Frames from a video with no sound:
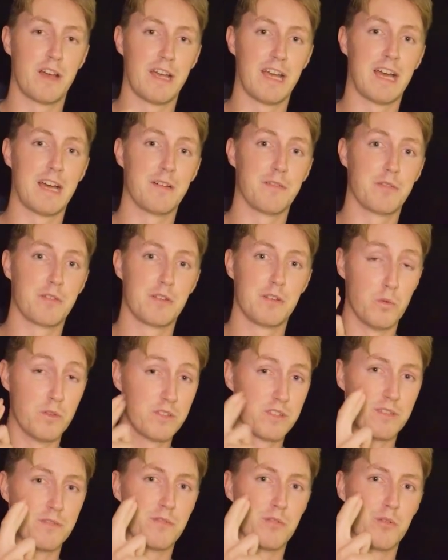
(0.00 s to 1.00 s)
I have
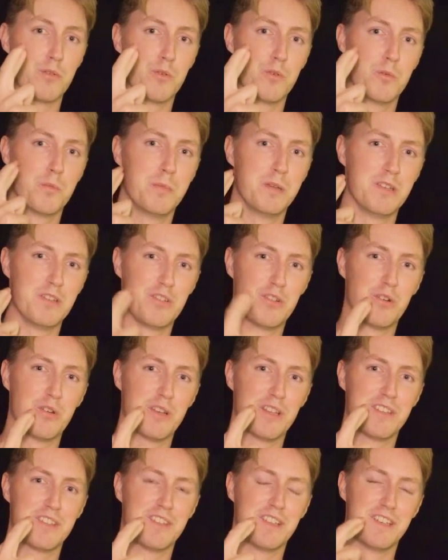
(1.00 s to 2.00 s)
once and for all been
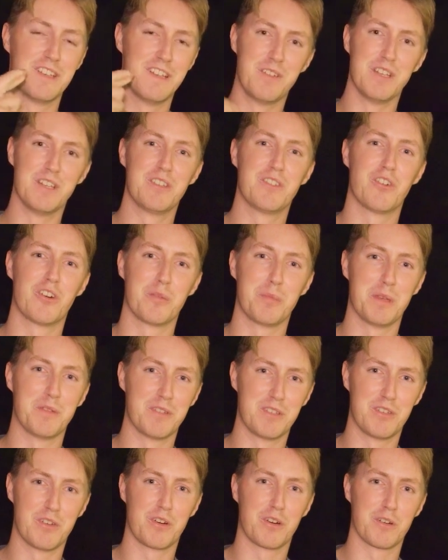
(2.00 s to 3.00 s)
shortlisted for the Astronomy
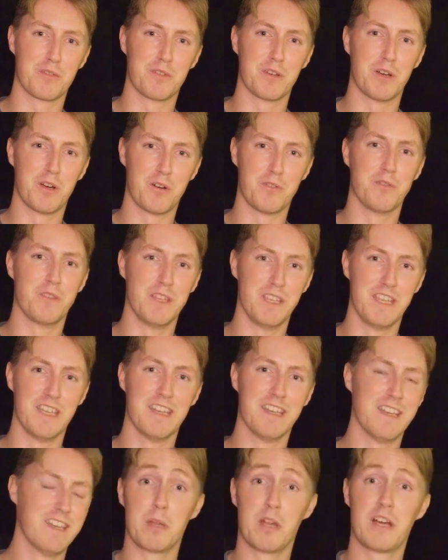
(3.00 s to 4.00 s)
Photographer of the
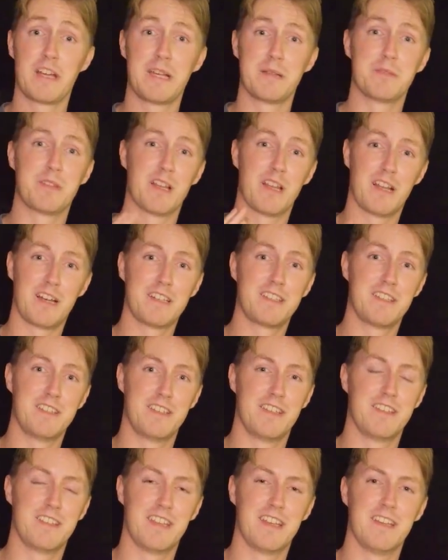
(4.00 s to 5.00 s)
Year. But I am delighted
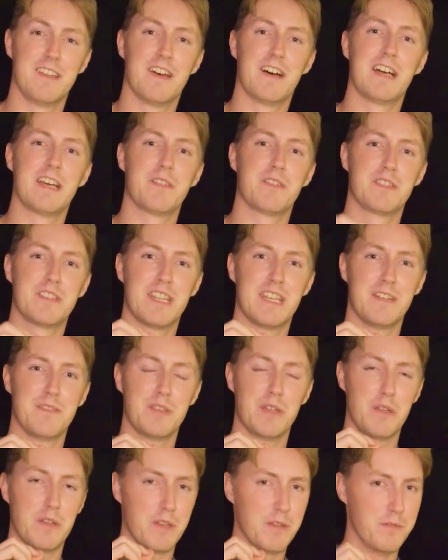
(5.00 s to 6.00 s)
to say that I have
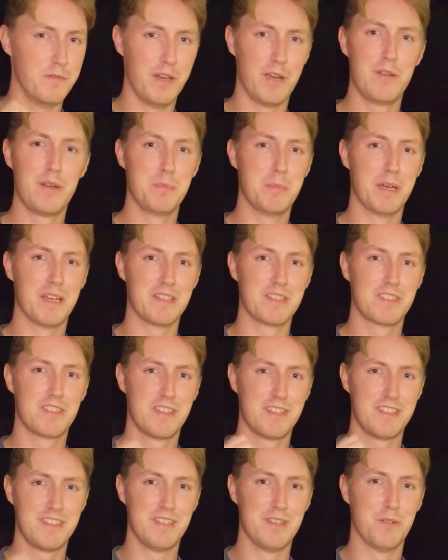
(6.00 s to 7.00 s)
saved the very best
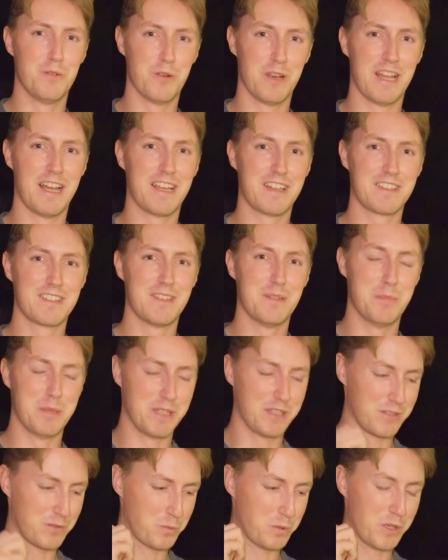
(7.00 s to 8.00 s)
till last
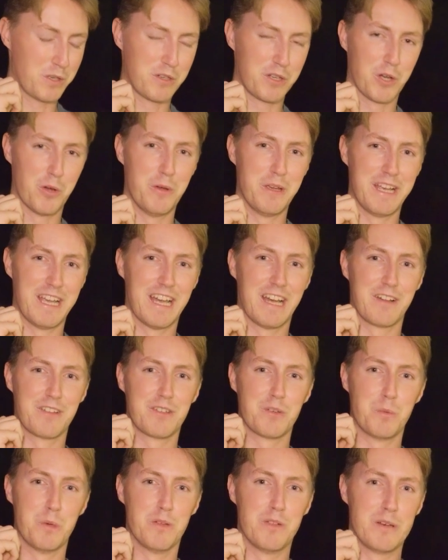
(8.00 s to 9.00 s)
because we are going out
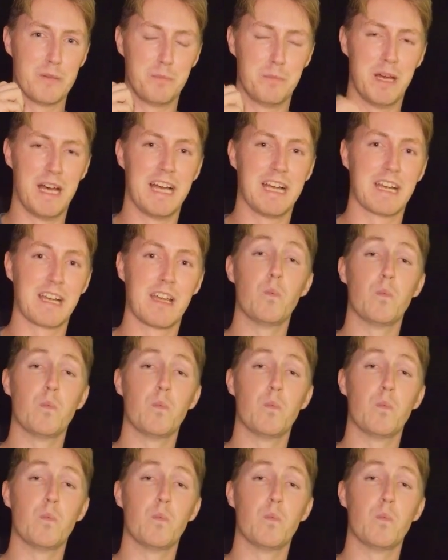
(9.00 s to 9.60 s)
with a bang.